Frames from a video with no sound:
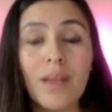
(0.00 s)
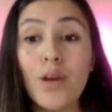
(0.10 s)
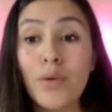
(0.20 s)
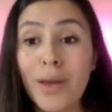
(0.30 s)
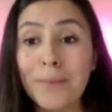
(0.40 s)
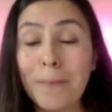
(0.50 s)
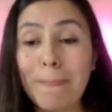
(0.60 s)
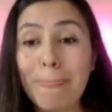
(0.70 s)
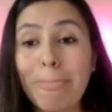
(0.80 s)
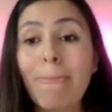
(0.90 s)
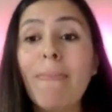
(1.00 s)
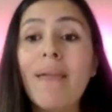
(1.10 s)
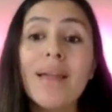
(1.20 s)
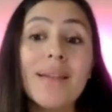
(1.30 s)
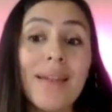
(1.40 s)
Okay.
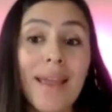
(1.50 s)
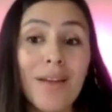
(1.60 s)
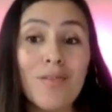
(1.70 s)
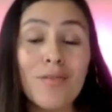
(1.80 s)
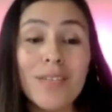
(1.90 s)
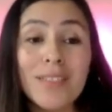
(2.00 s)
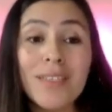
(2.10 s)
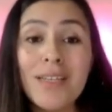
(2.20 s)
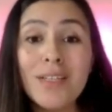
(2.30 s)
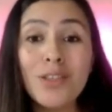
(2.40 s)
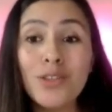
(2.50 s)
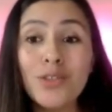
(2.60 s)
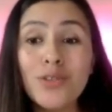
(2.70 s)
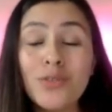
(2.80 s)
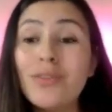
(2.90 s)
Now, let's get
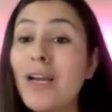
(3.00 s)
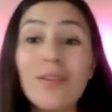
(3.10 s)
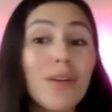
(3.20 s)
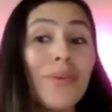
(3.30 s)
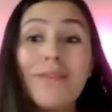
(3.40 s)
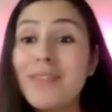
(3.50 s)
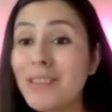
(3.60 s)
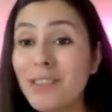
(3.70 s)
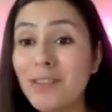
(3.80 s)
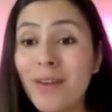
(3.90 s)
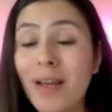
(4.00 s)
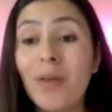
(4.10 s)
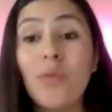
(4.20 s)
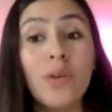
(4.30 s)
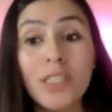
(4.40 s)
into, now that we have
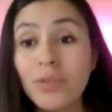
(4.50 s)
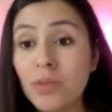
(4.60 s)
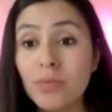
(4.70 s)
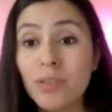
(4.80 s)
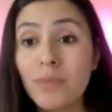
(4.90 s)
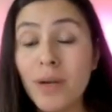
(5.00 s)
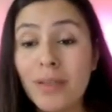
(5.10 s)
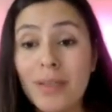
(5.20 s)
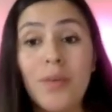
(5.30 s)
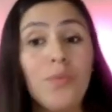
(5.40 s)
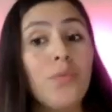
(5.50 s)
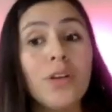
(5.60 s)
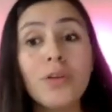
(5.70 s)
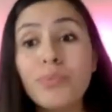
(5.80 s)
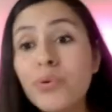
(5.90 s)
identified what is rote responding, what
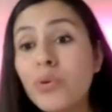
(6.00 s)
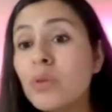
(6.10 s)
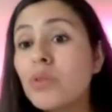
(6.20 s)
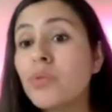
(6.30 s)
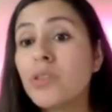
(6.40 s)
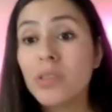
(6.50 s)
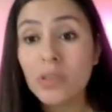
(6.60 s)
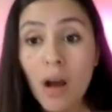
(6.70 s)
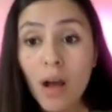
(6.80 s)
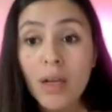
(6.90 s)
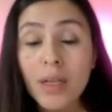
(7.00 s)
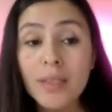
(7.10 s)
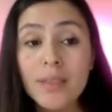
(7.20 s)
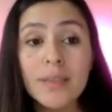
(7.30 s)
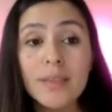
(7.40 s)
are the pros, what are the
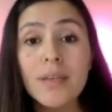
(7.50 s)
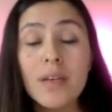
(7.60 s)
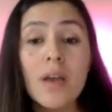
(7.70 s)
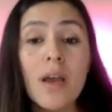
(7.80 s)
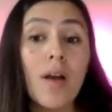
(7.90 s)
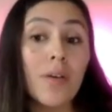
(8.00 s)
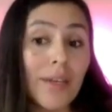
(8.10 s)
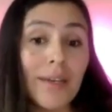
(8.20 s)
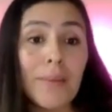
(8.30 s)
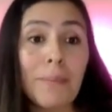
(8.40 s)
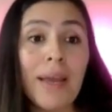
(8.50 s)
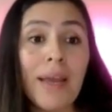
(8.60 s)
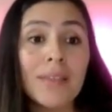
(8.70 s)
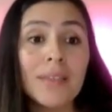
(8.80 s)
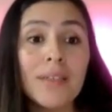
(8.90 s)
cons, how can it
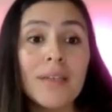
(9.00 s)
impact,